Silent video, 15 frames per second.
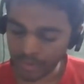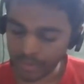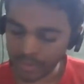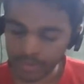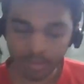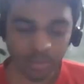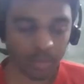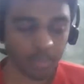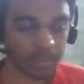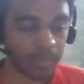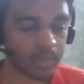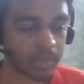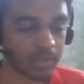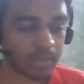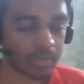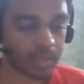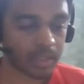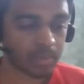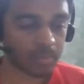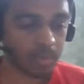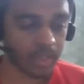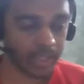answer,
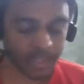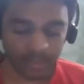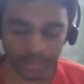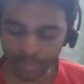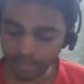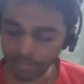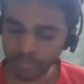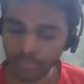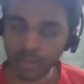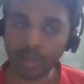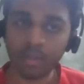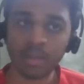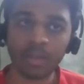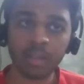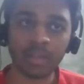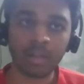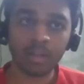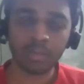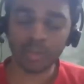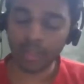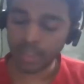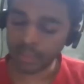1.0618.
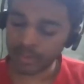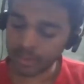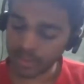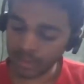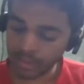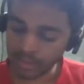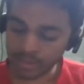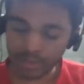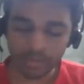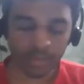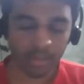And the next thing is